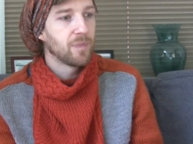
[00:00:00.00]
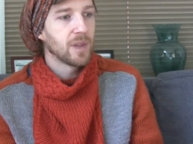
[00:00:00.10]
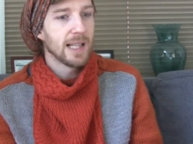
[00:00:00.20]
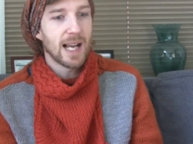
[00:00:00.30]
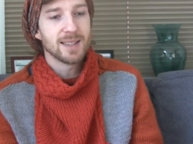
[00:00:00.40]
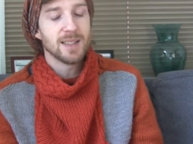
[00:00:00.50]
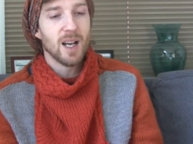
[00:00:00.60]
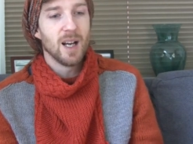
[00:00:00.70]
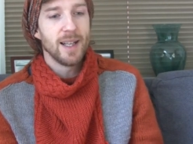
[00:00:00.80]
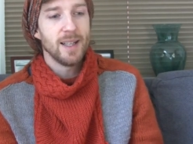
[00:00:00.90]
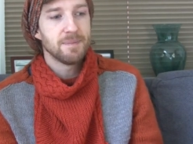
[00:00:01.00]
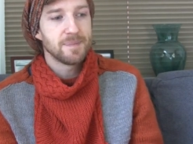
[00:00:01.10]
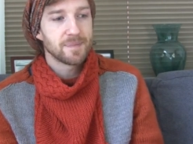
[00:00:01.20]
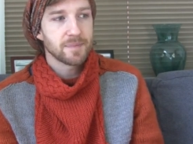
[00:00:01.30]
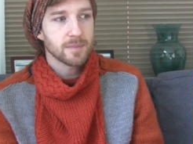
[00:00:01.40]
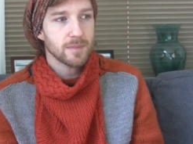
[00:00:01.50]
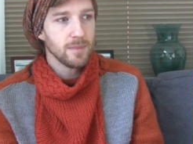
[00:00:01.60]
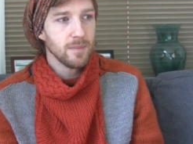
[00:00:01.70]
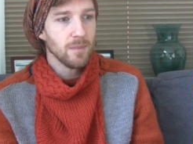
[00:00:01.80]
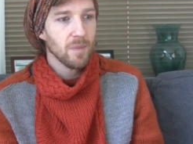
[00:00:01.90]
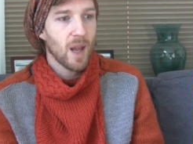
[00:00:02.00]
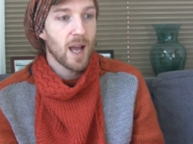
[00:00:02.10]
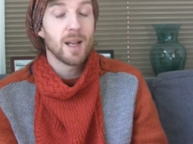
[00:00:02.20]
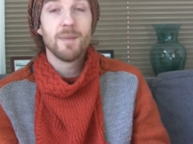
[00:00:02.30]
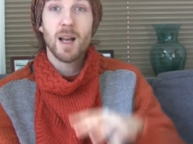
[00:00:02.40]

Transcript: Last night, and I've